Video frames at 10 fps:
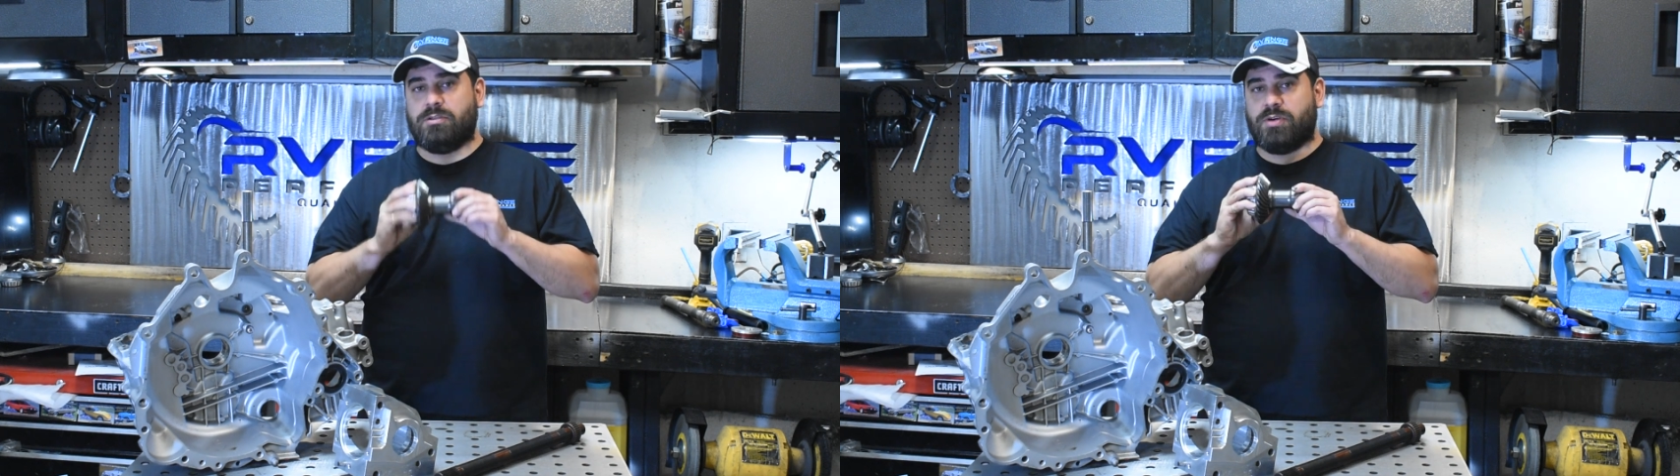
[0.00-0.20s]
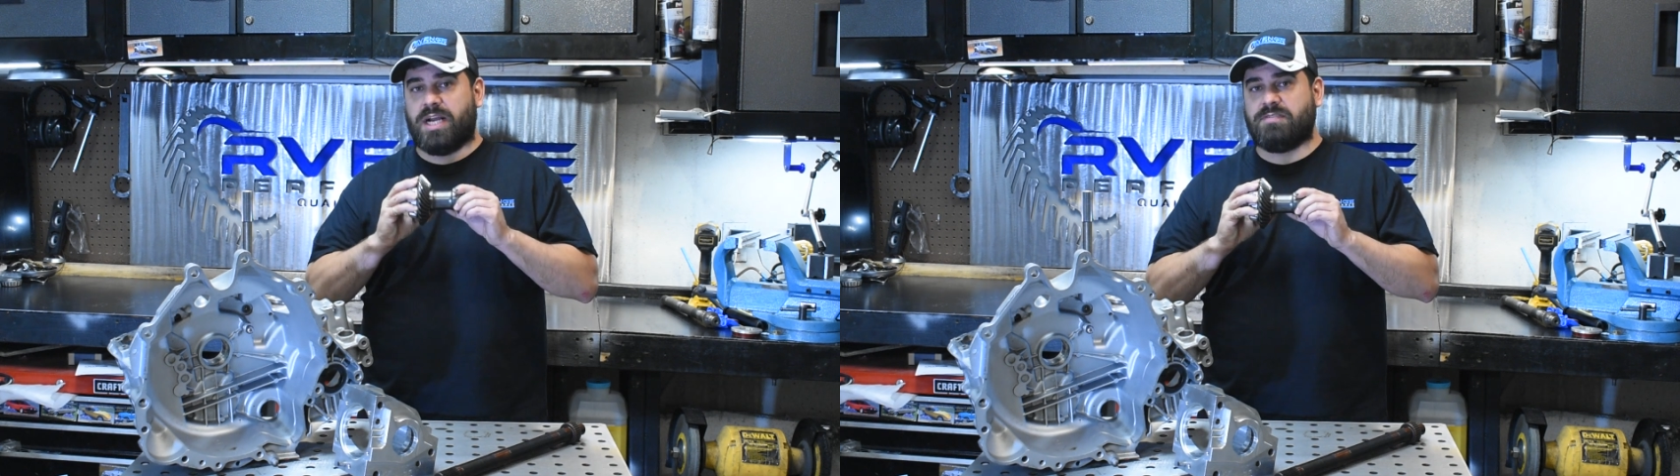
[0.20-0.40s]

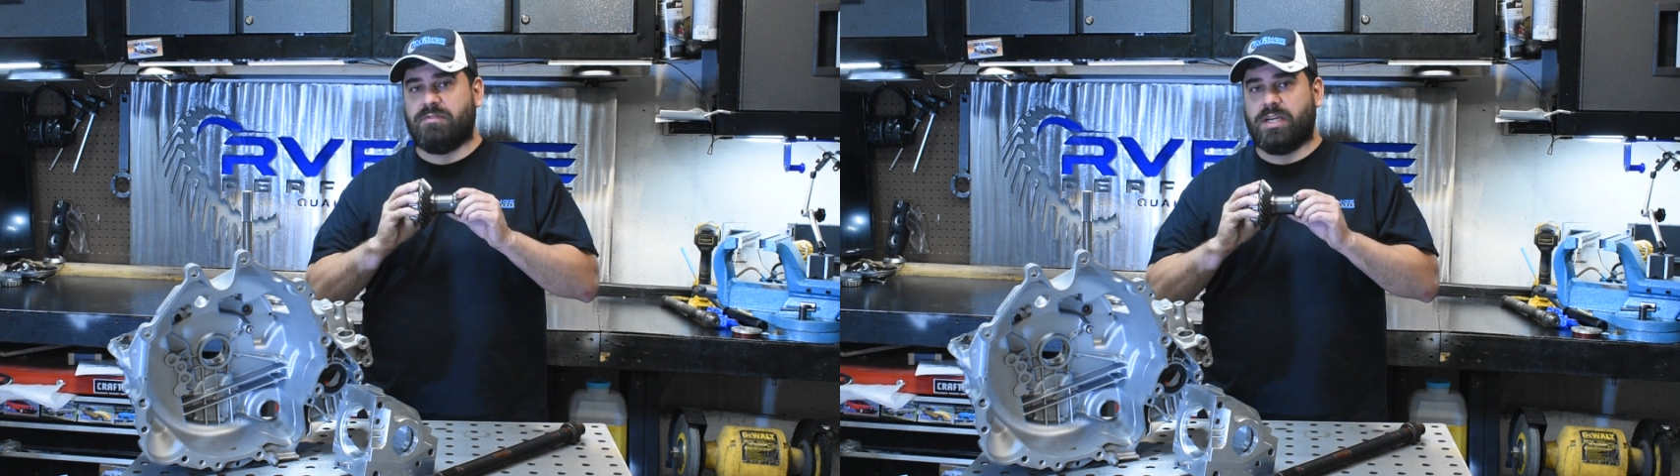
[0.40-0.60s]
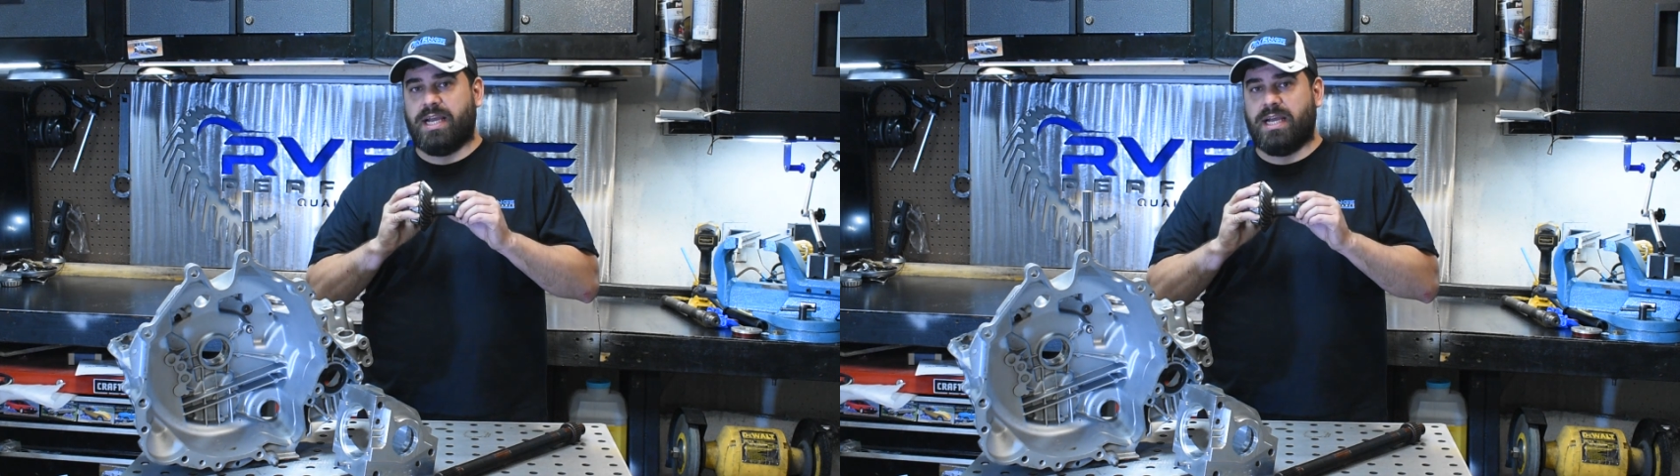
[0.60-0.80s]

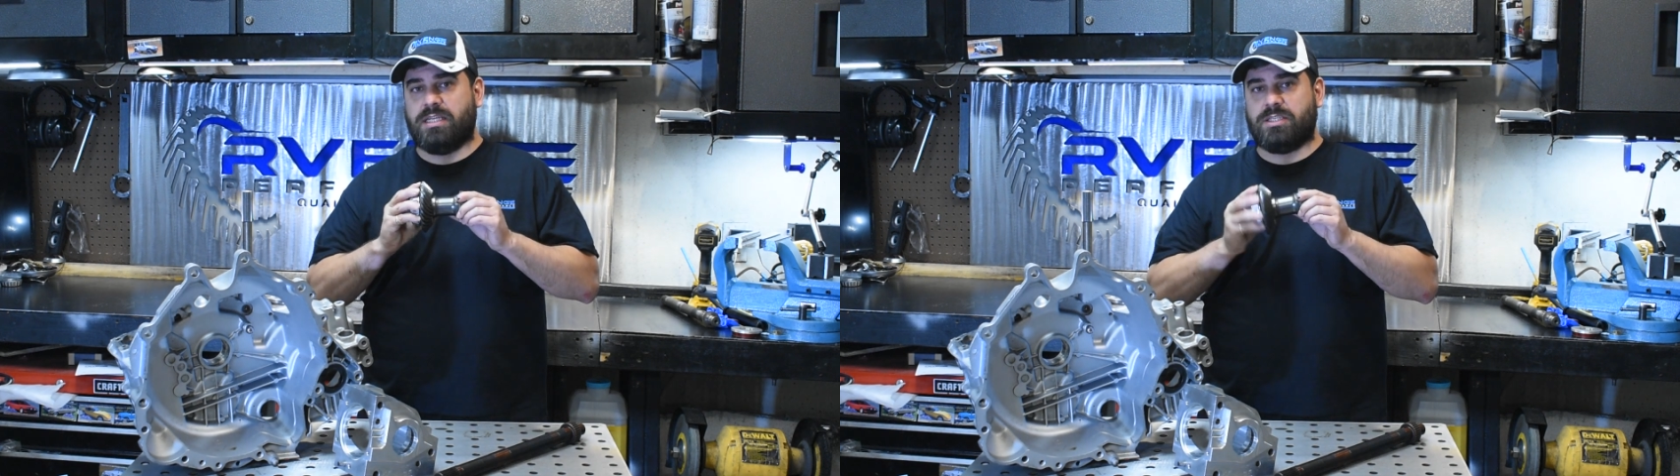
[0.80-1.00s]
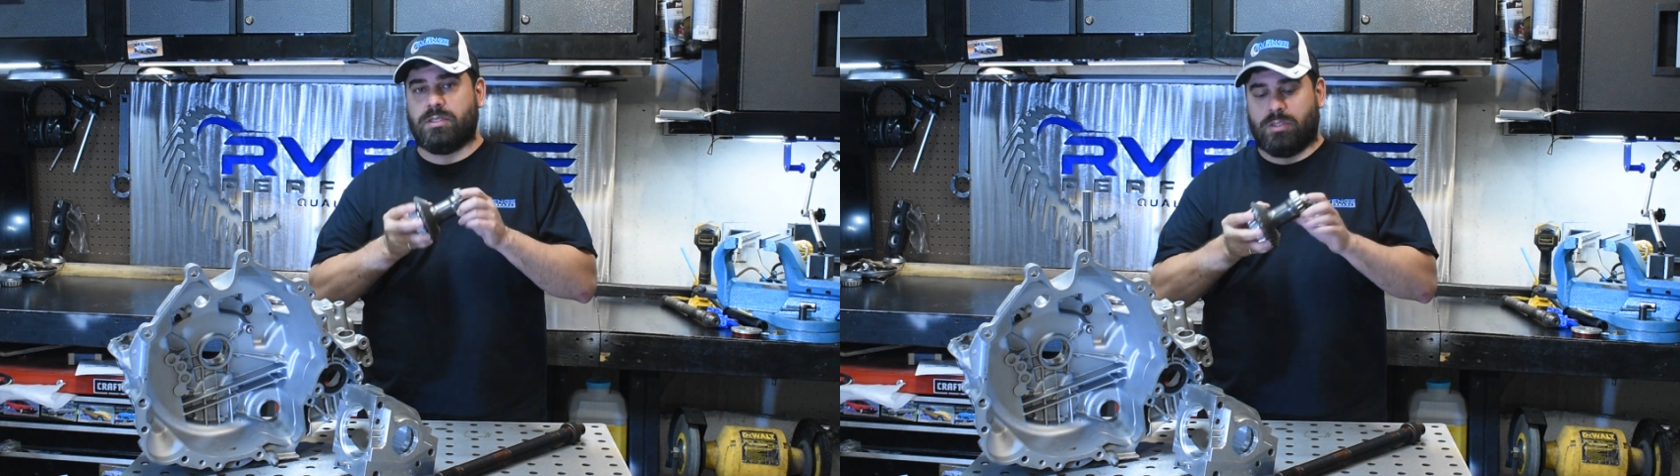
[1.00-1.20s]
transfer
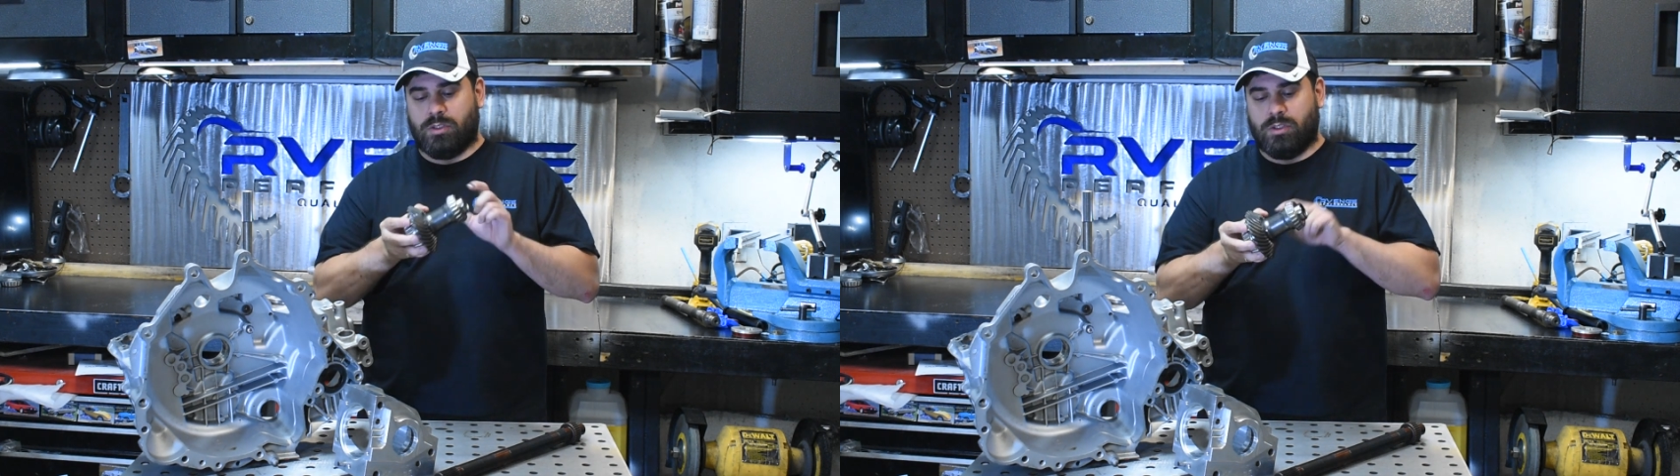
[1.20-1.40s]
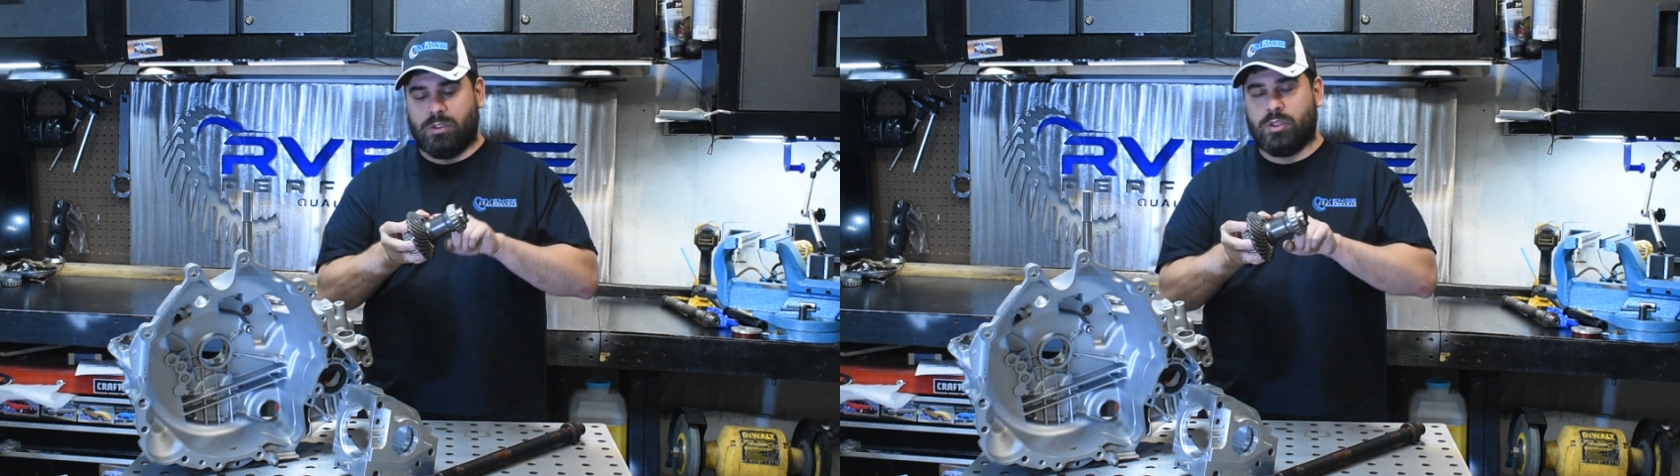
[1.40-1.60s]
case
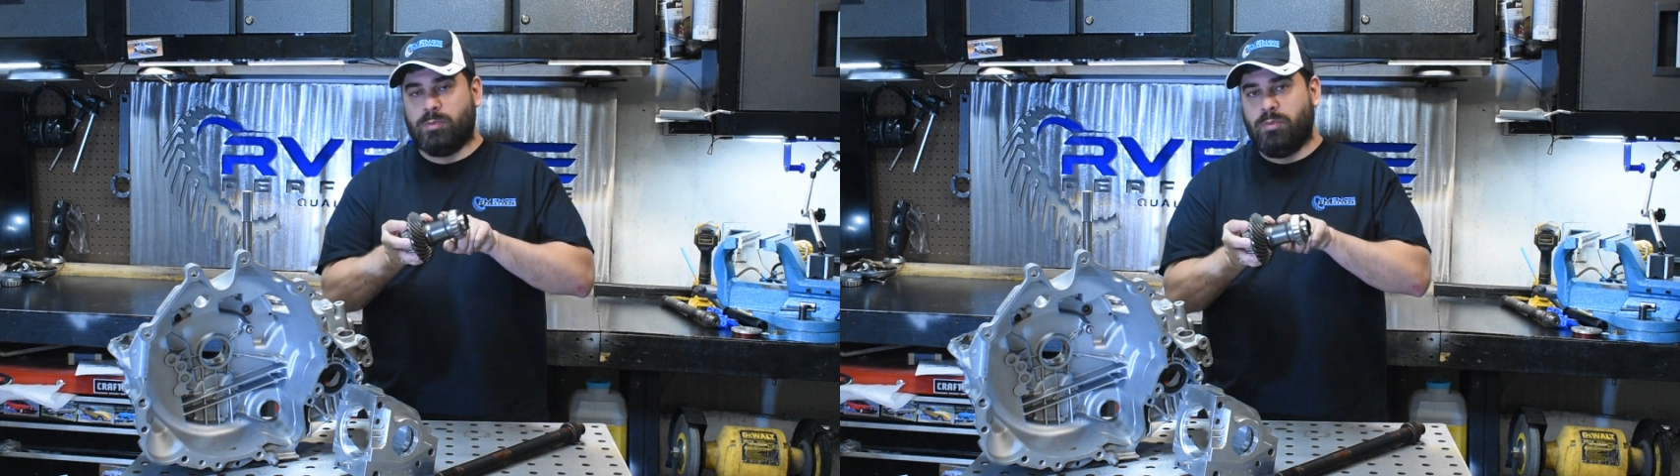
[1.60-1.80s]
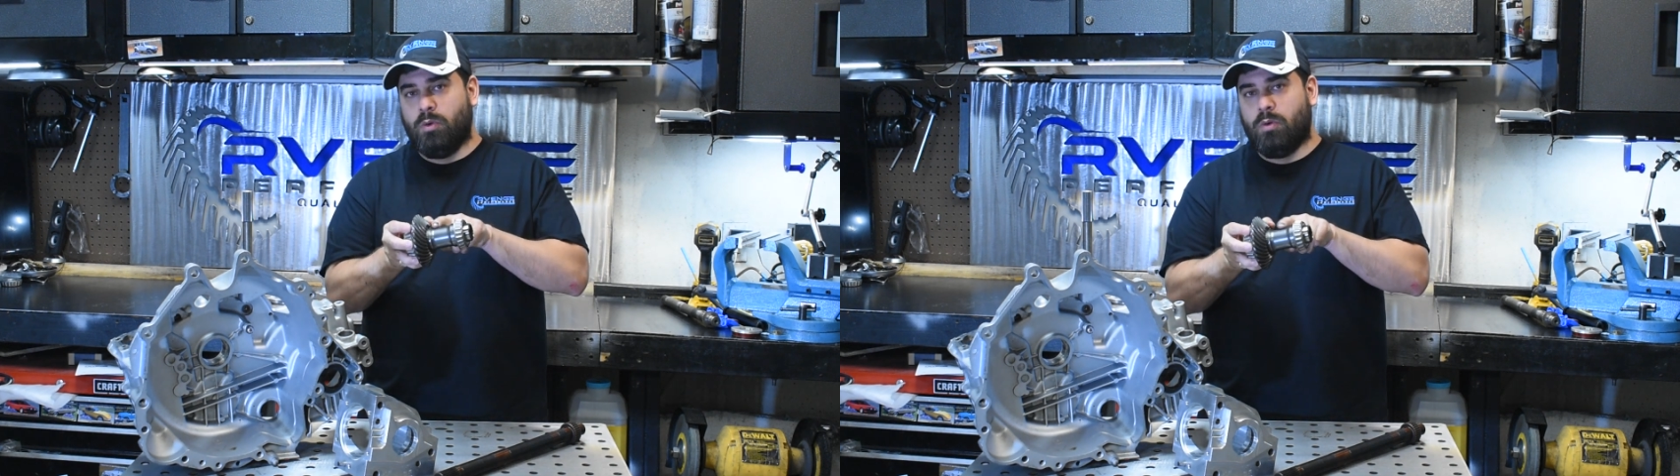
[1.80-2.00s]

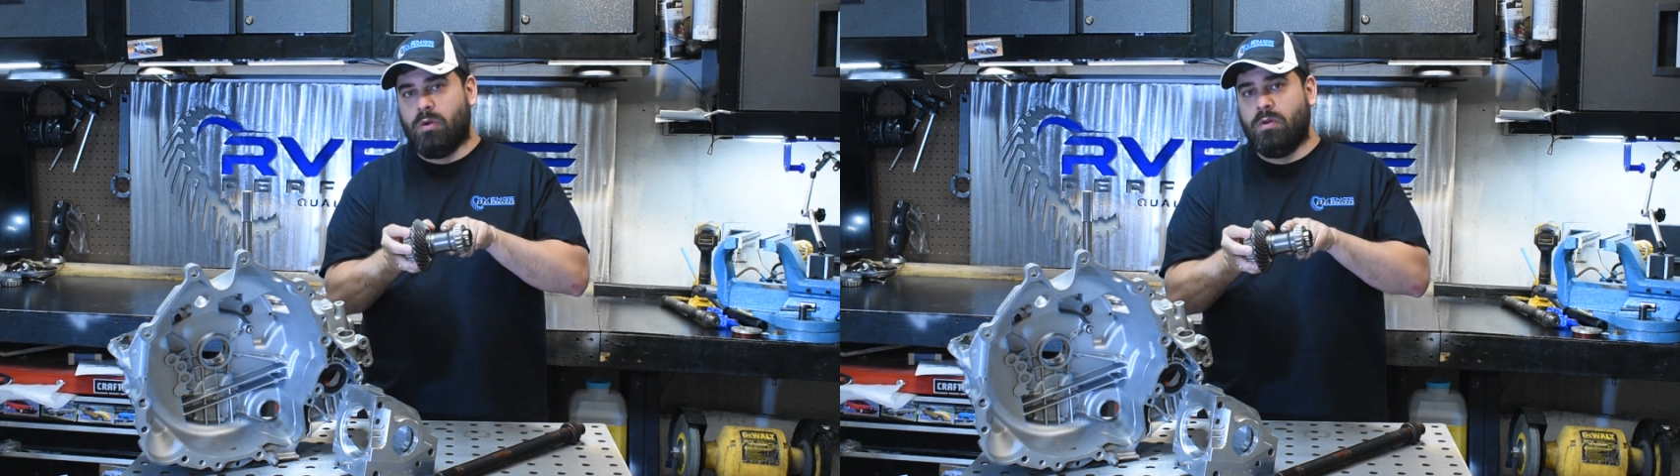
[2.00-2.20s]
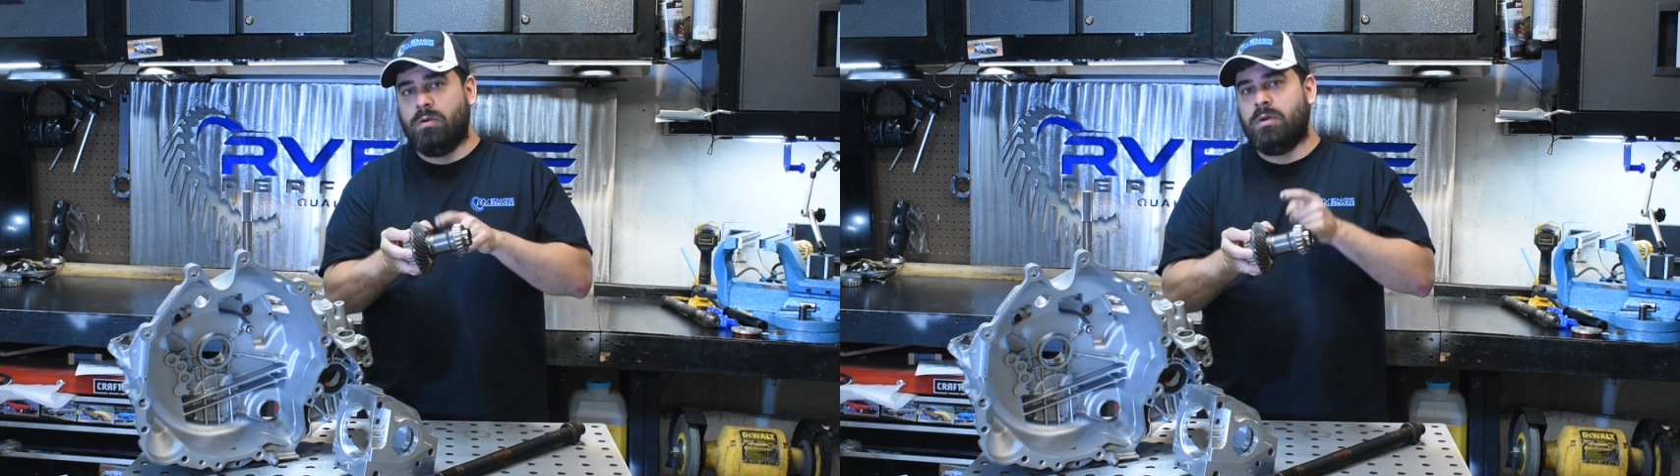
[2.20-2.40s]

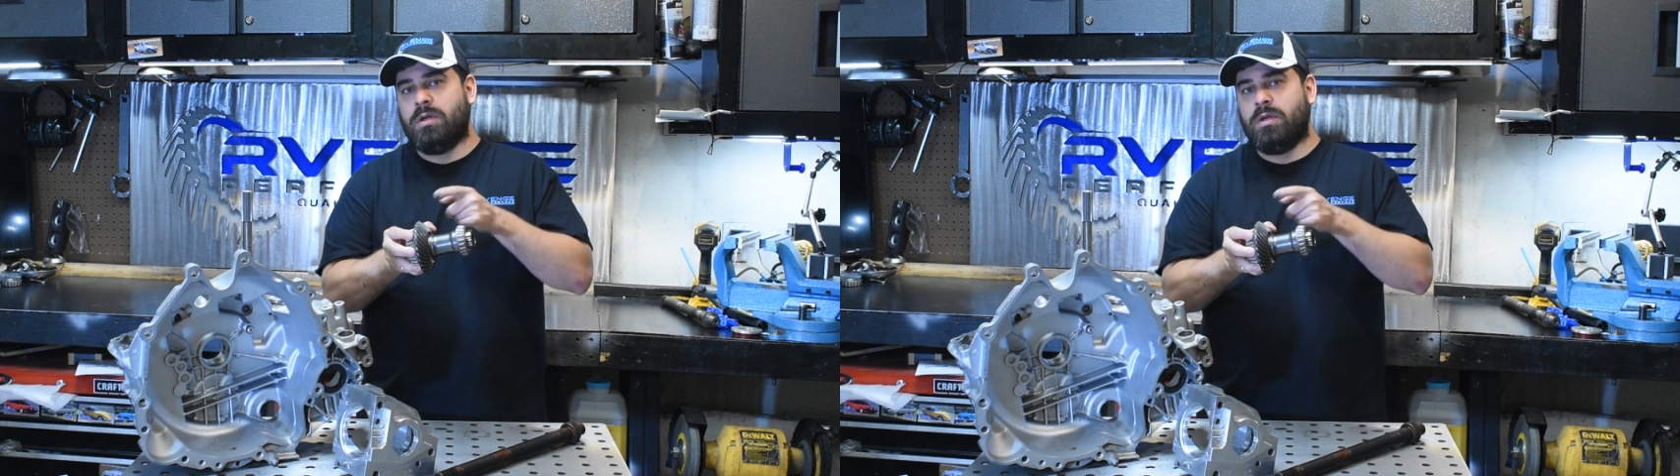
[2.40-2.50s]
spool